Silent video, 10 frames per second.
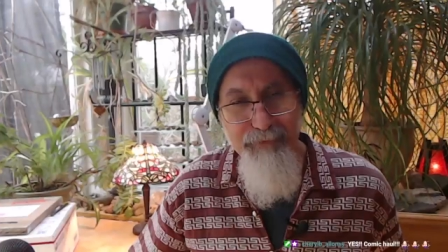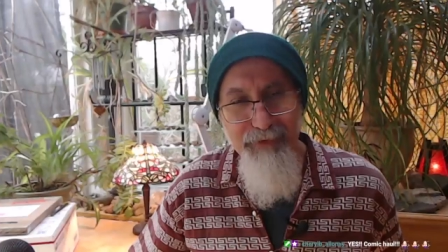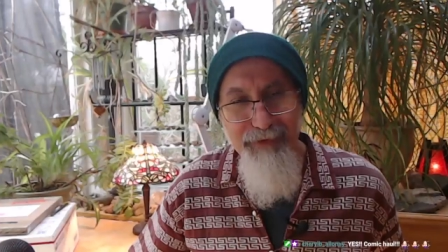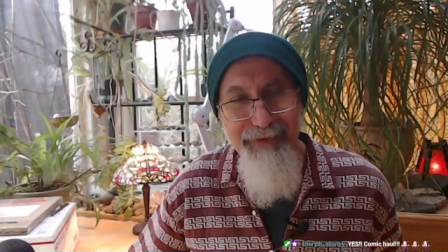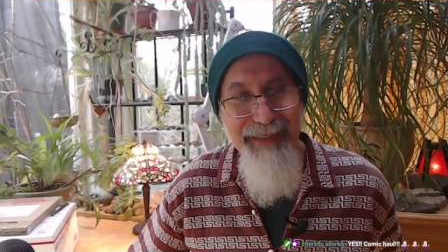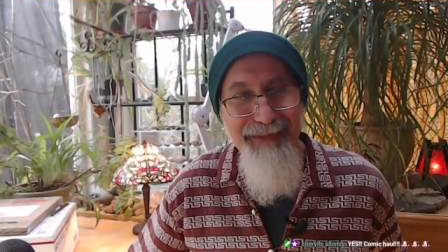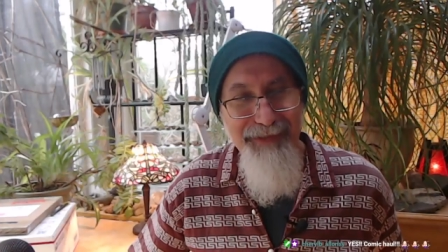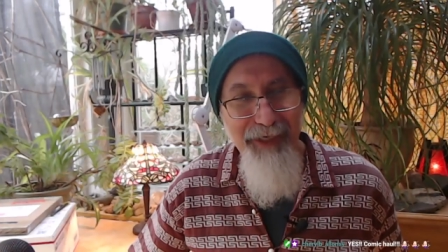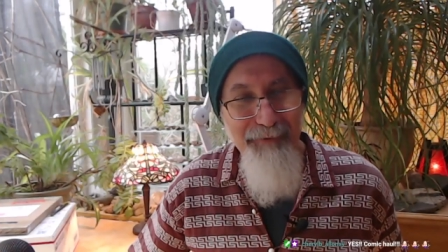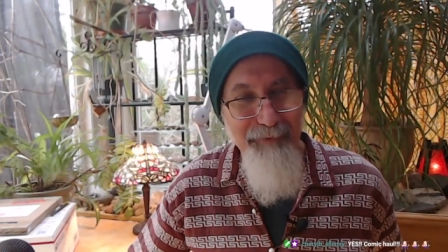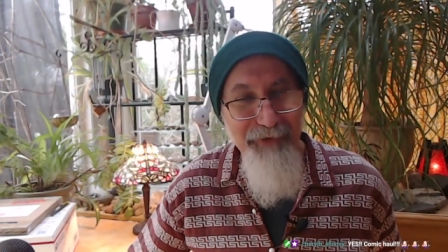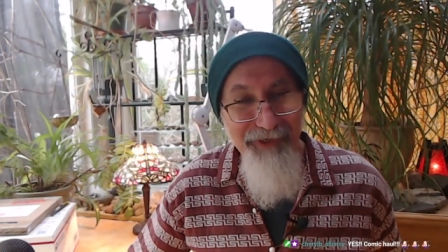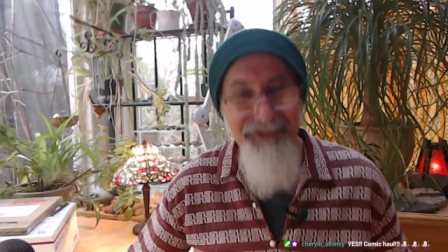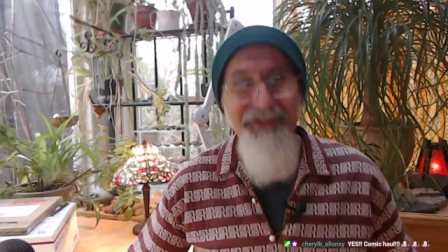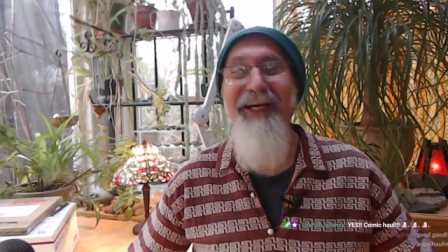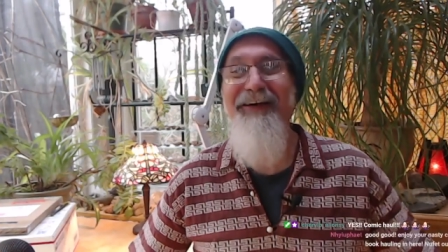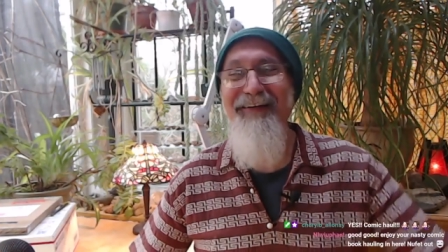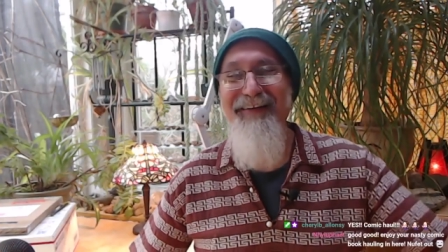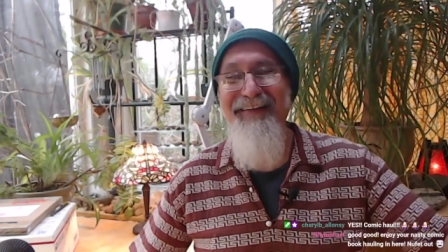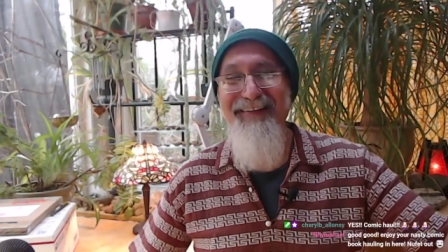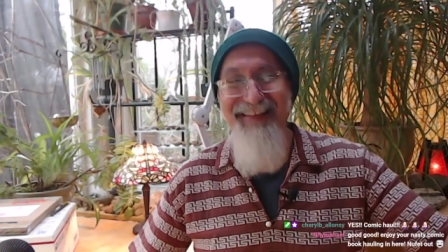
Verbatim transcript: Yes, comic book haul. Cheryl.